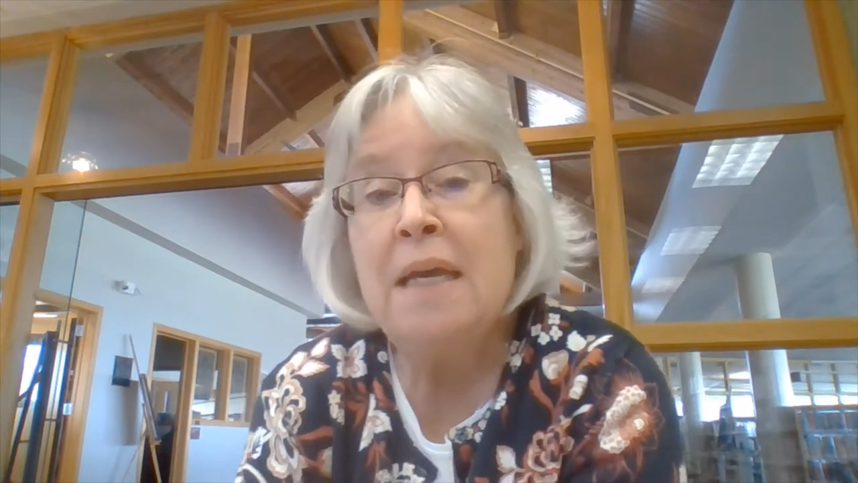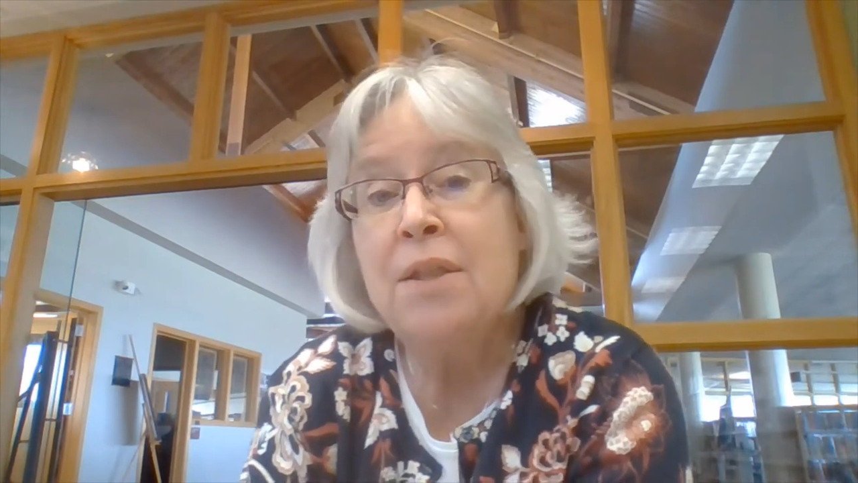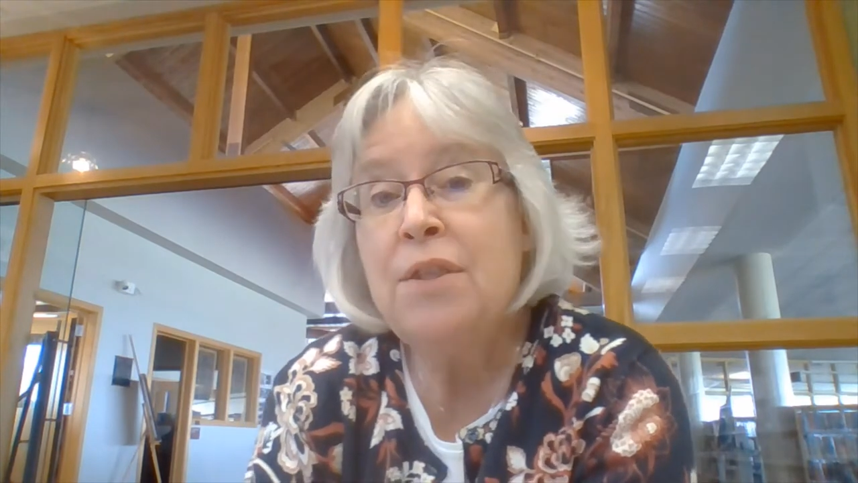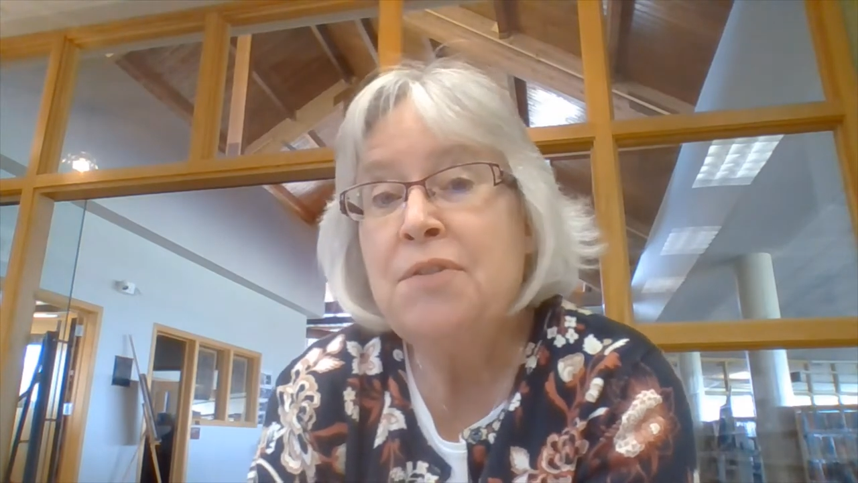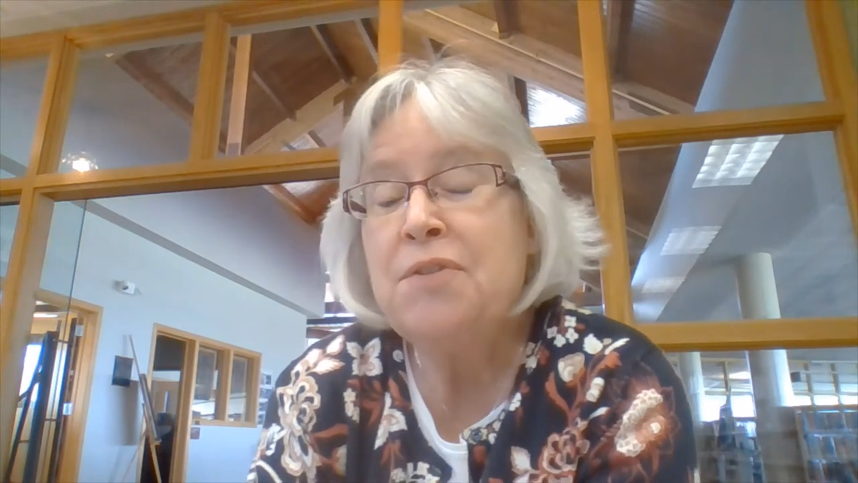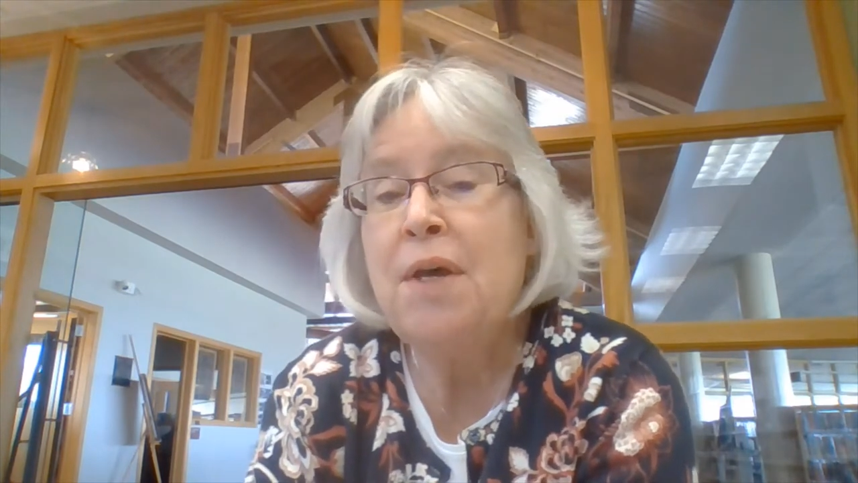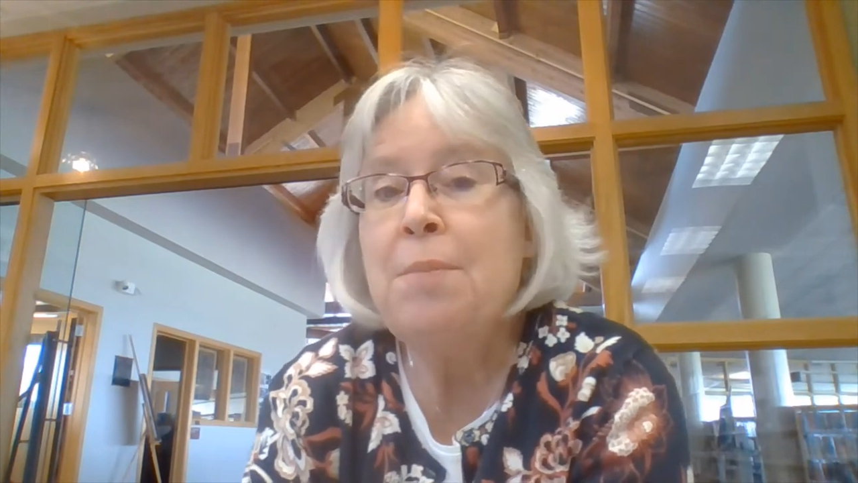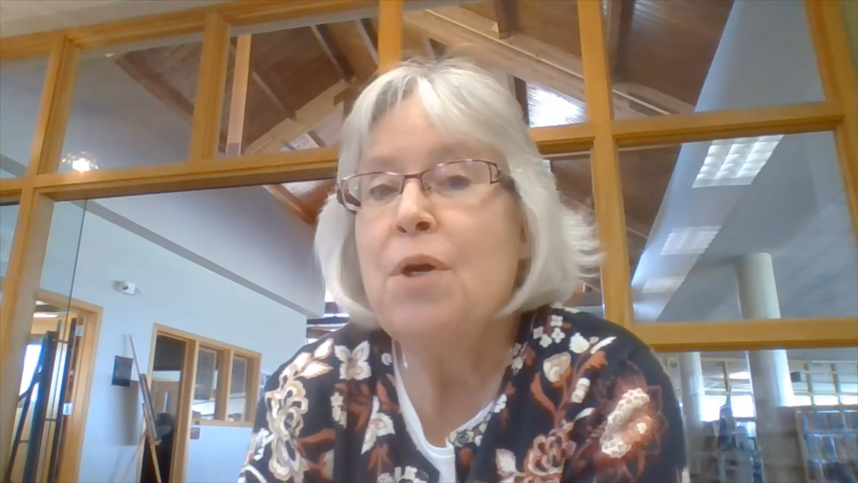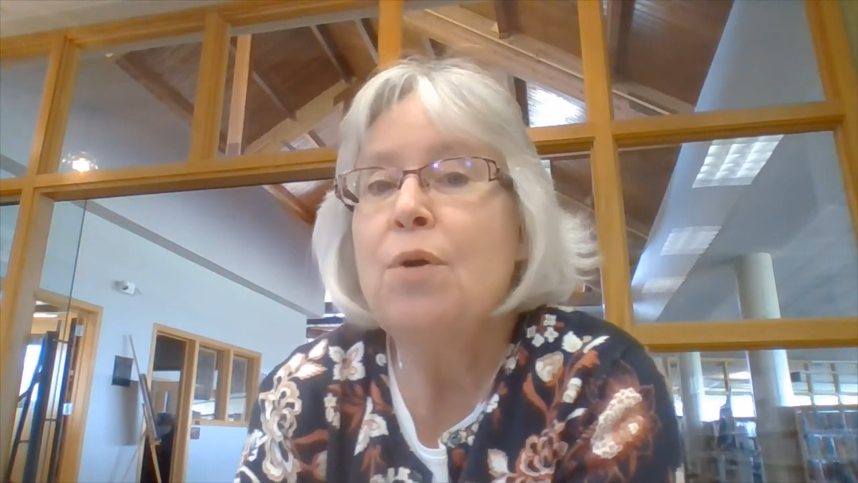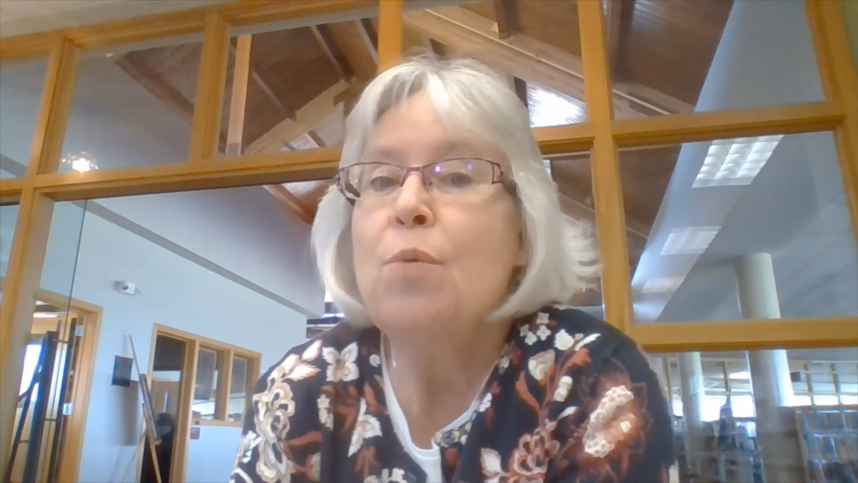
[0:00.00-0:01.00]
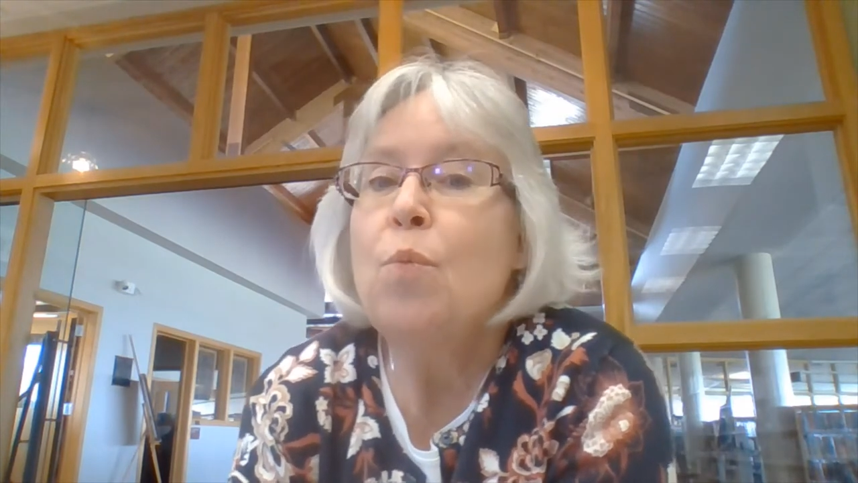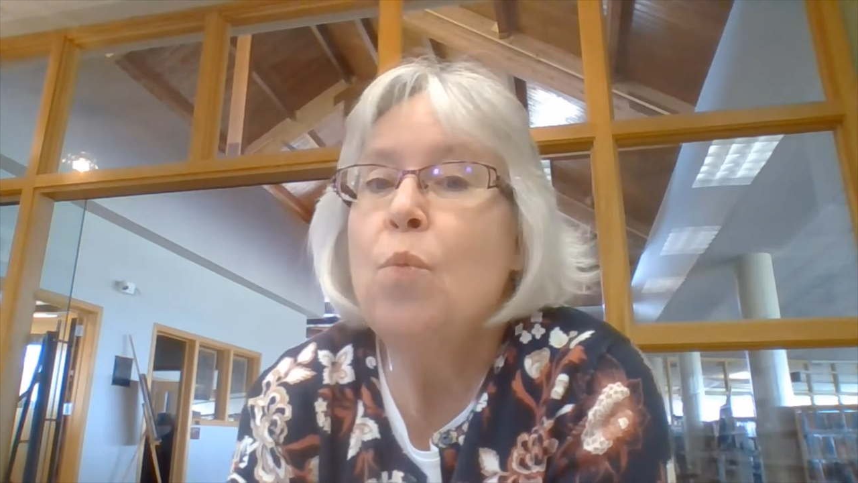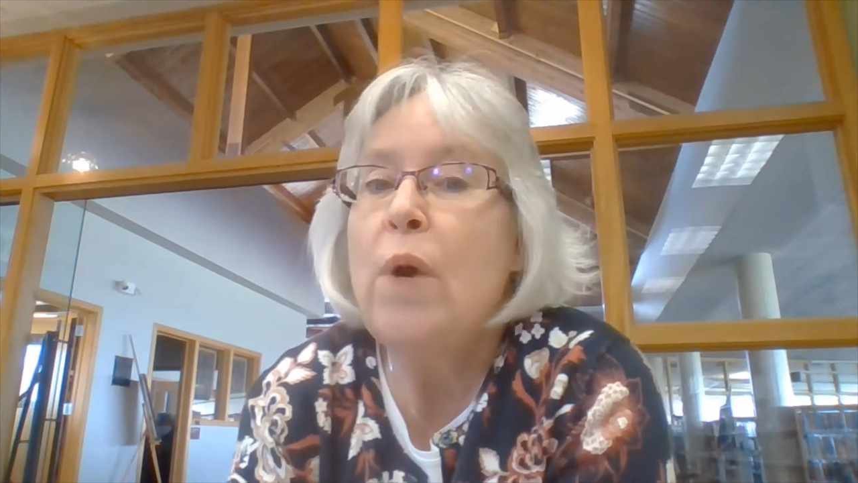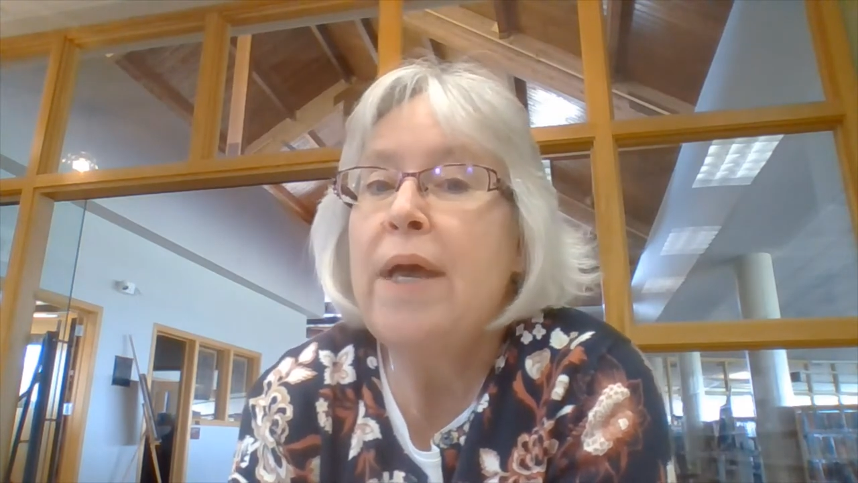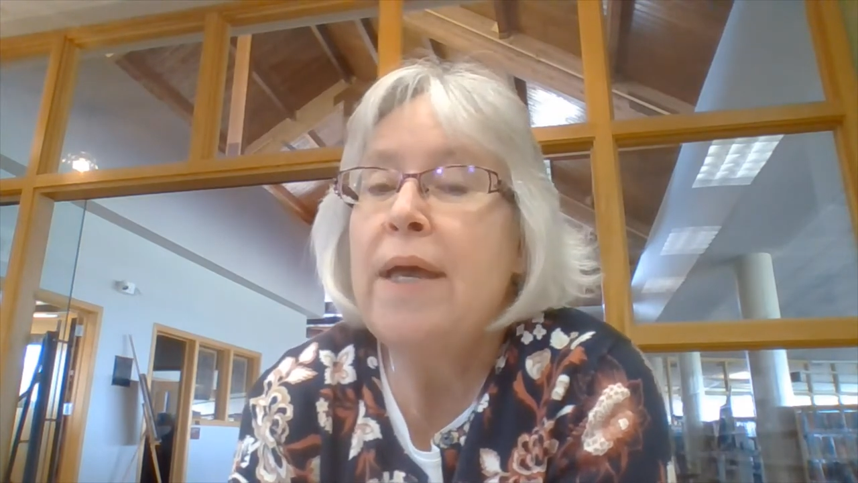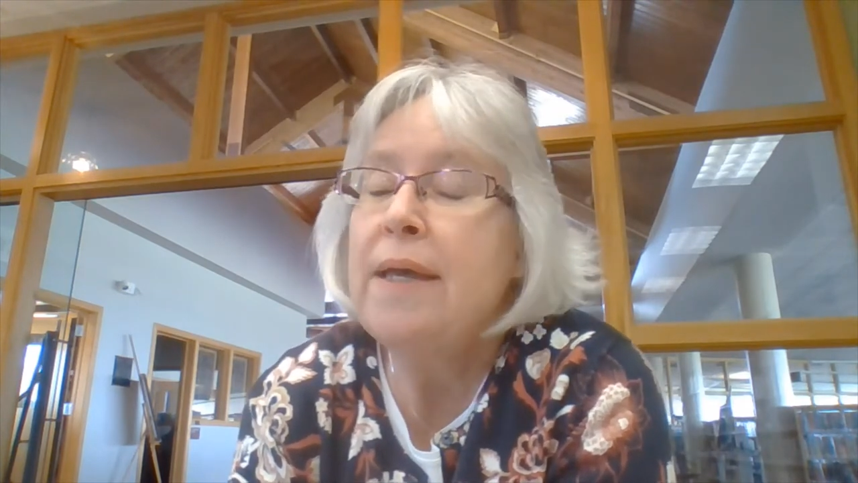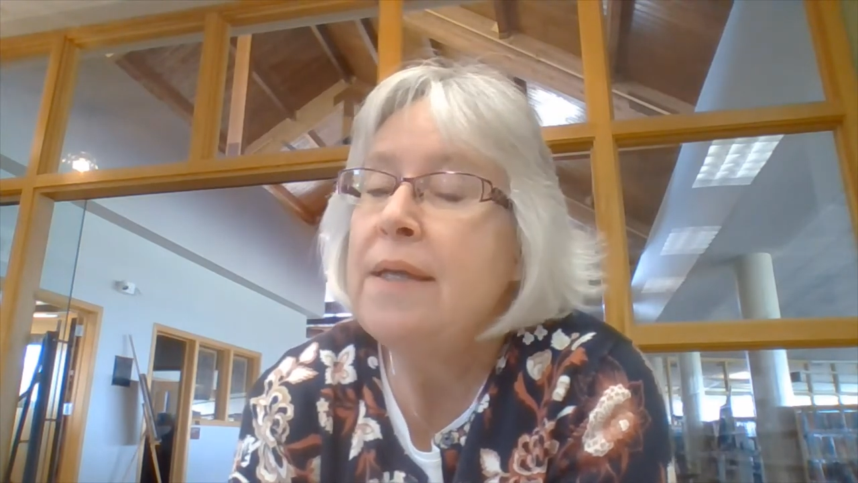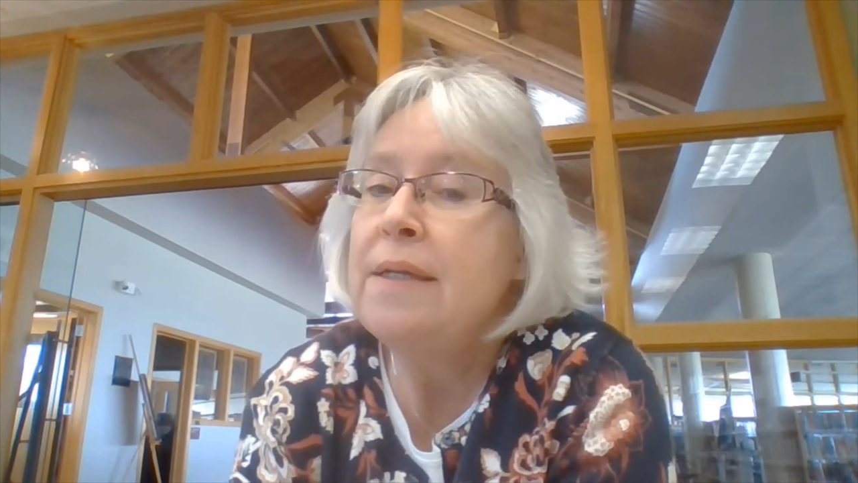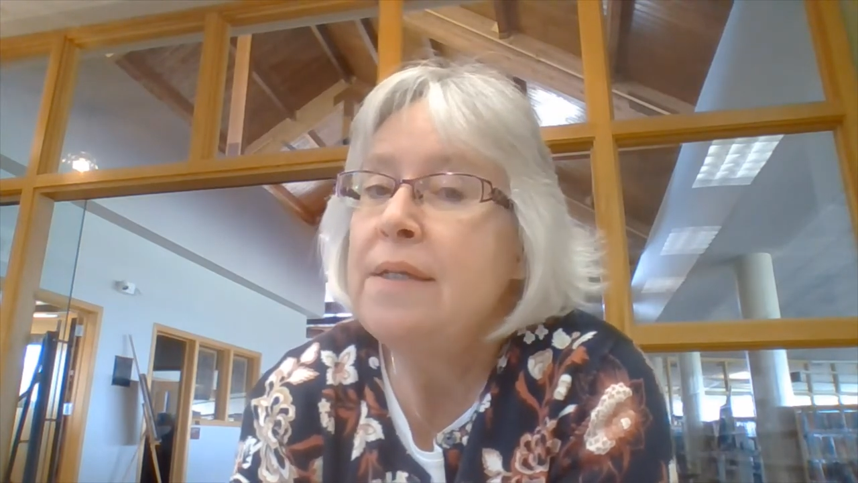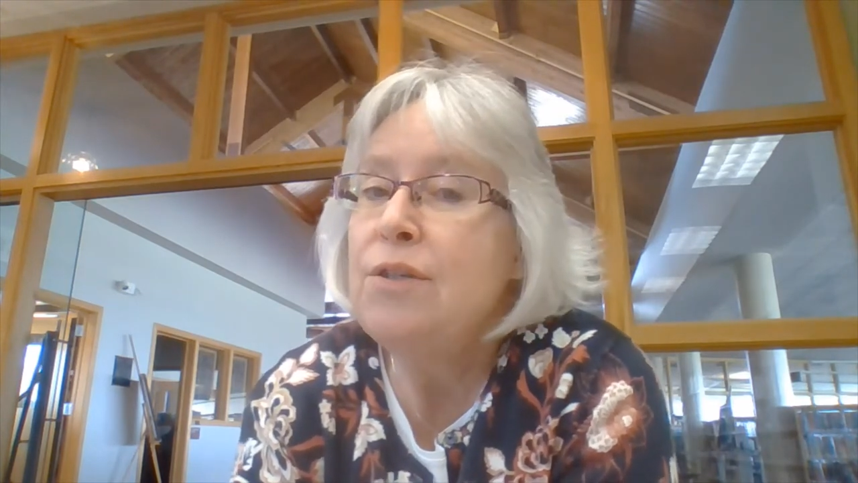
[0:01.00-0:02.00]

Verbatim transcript: This summer, when